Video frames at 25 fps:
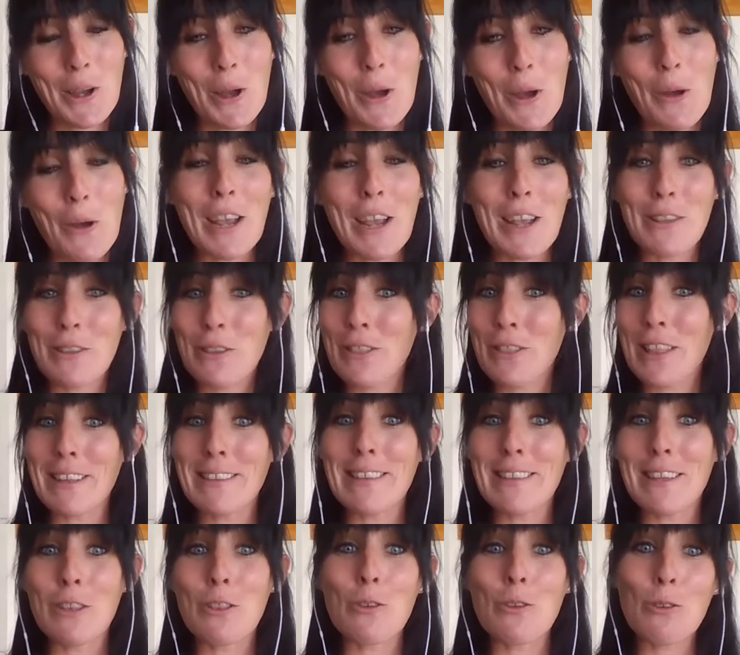Okay, so that's
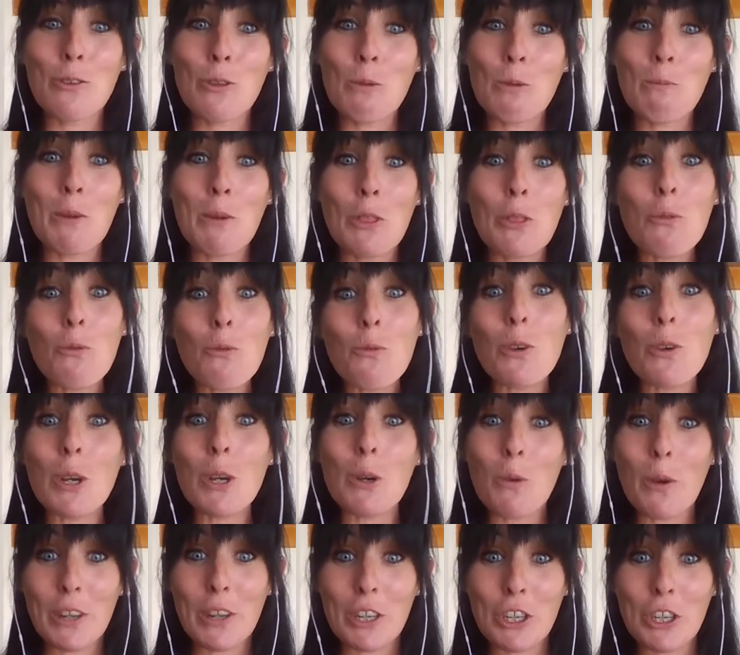it. Those are my 3
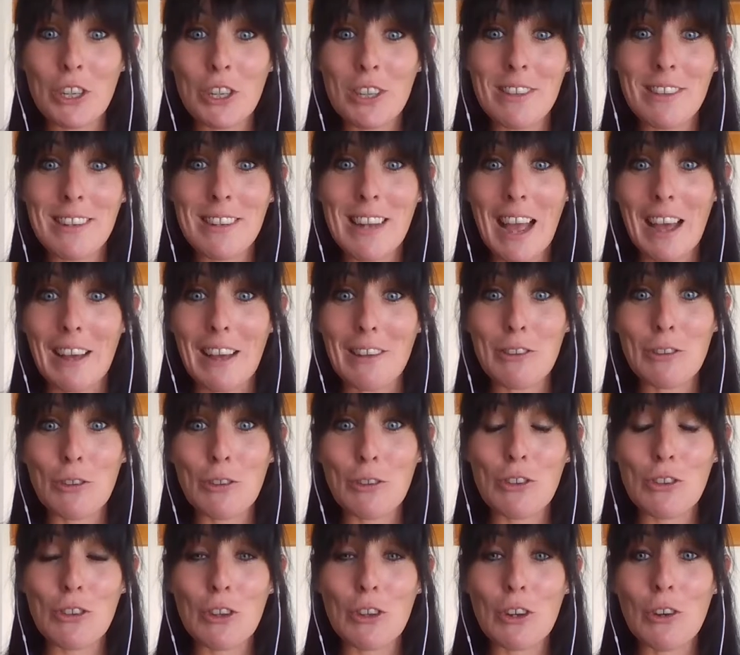questions to ask
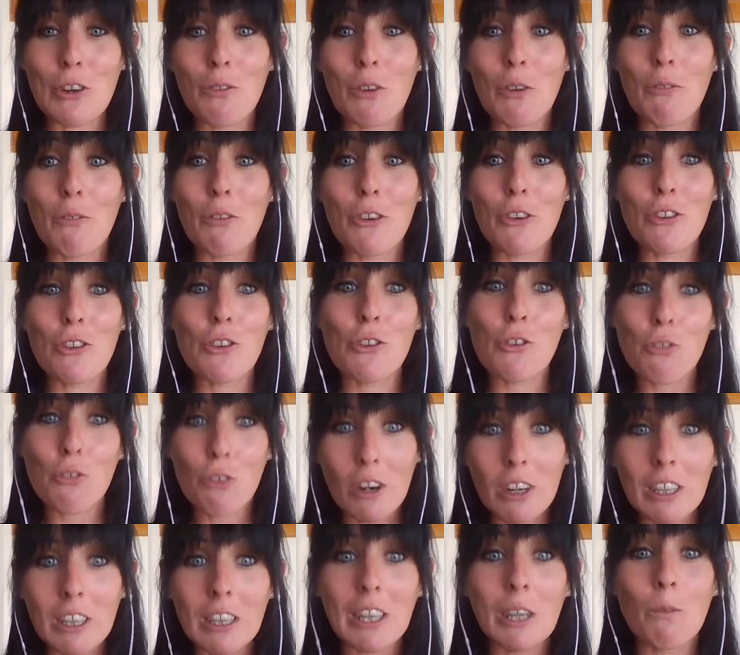yourself if you're
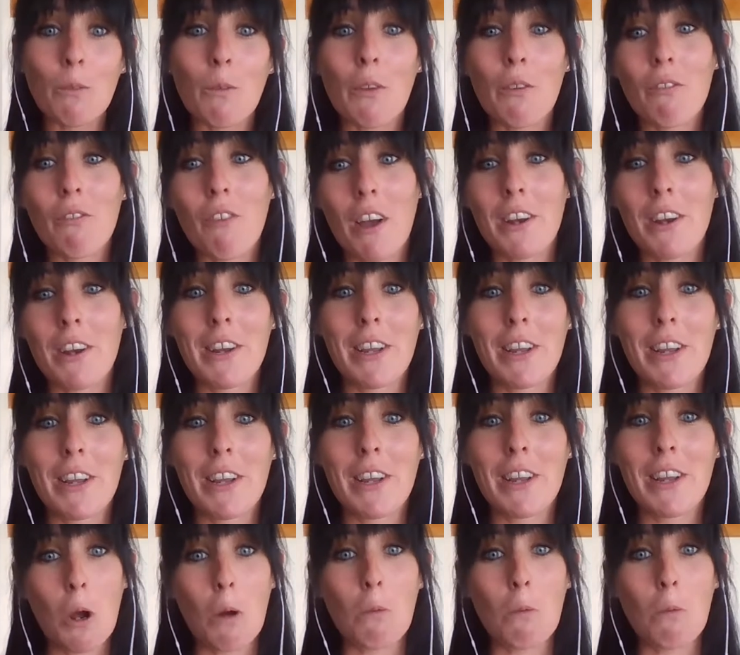struggling with finding
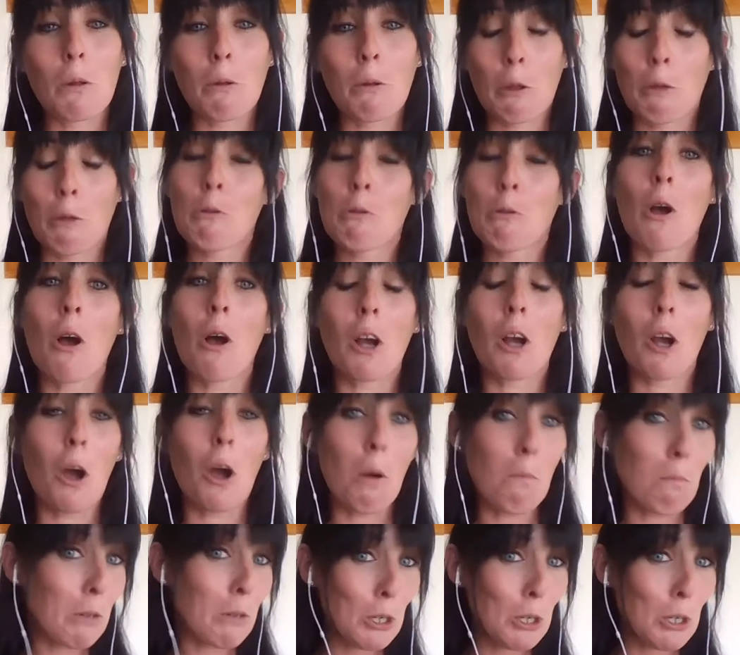
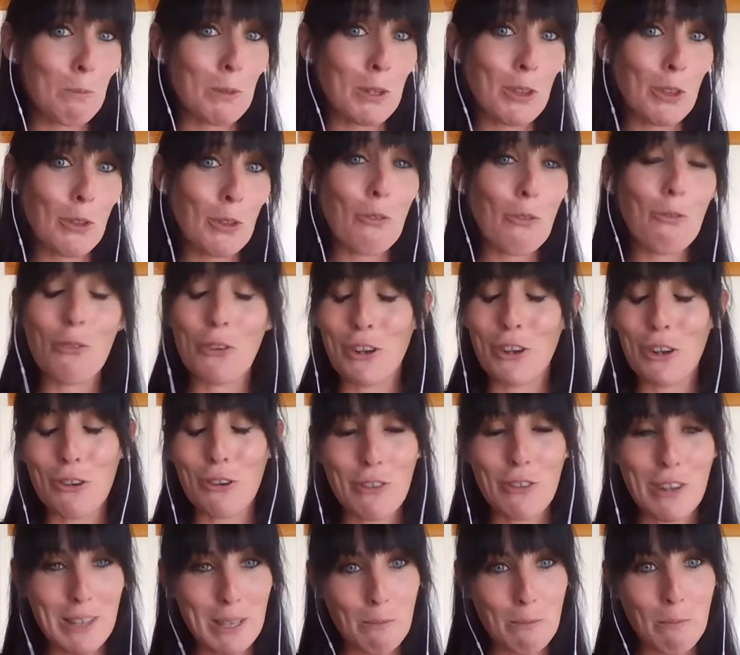accomplishments for your
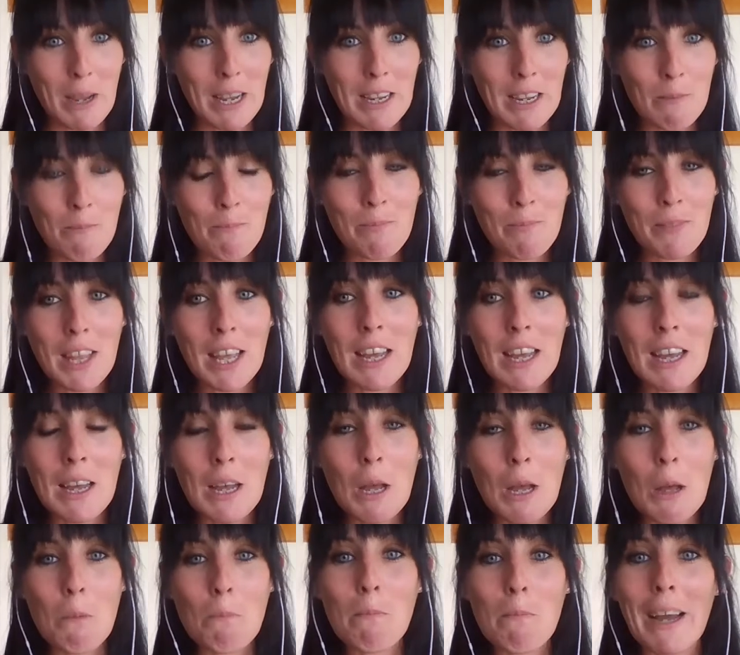resume.
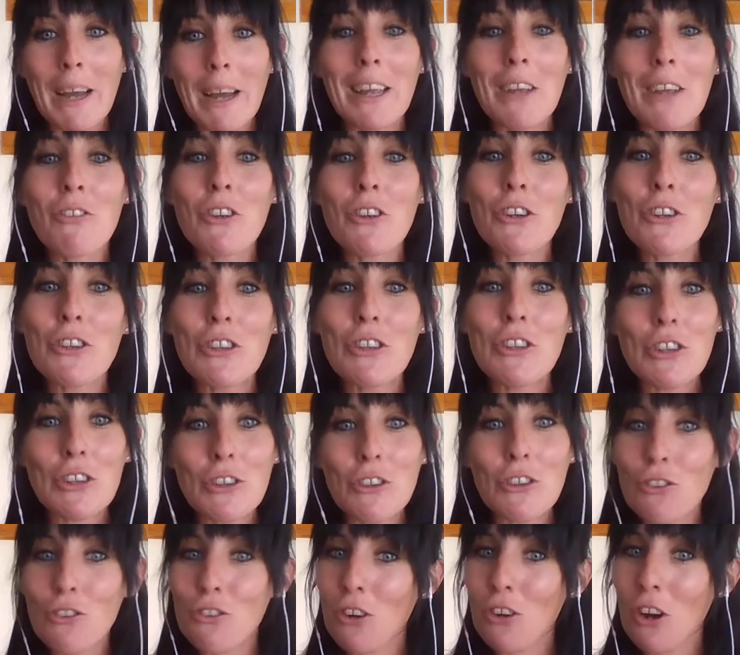But if you're
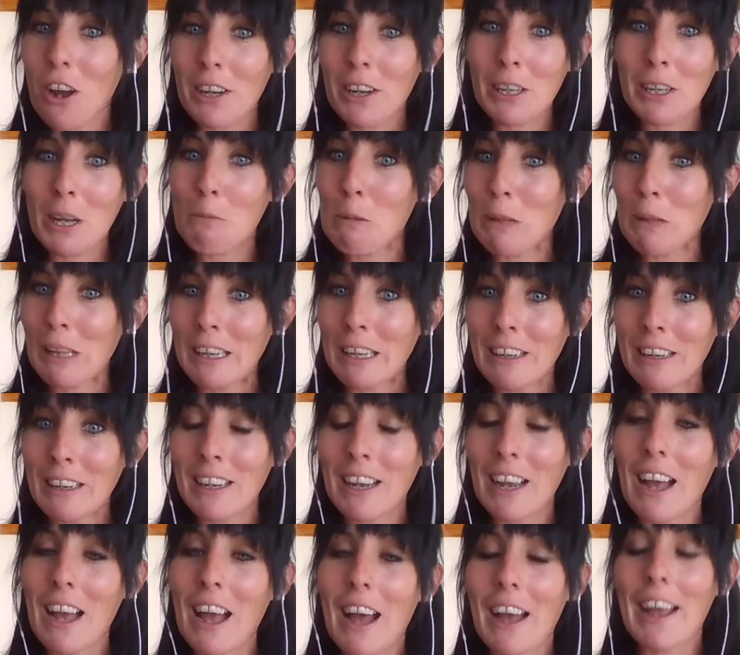still drawing a blank,
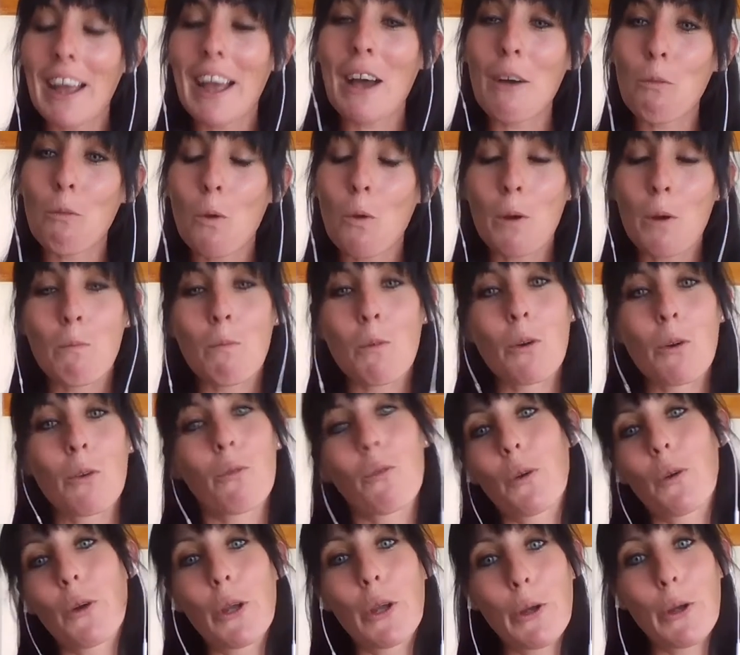I have one more
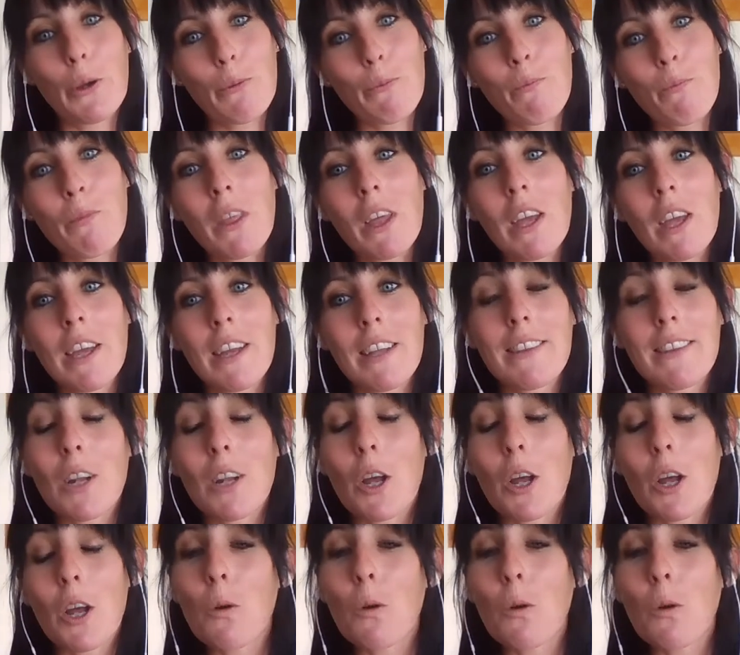for you. It's not a